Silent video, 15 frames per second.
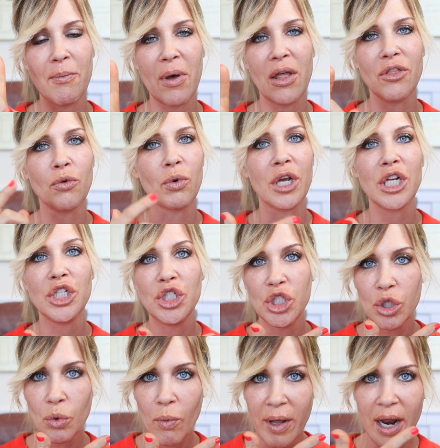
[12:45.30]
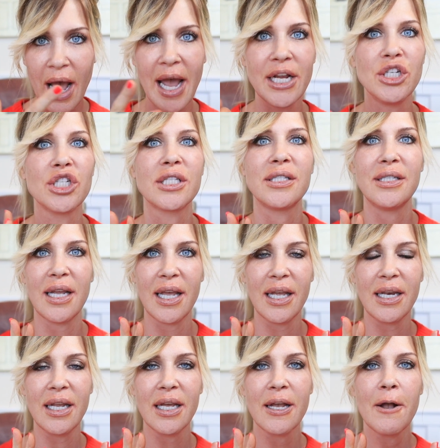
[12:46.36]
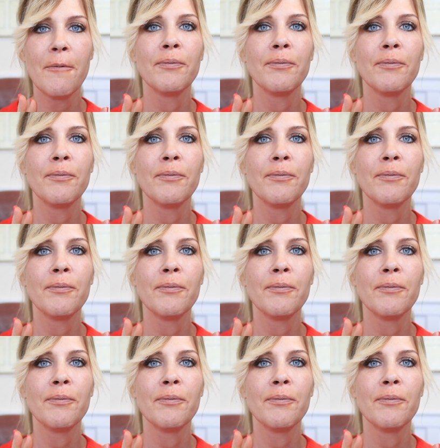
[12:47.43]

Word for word: a month, we're gonna do what I just did,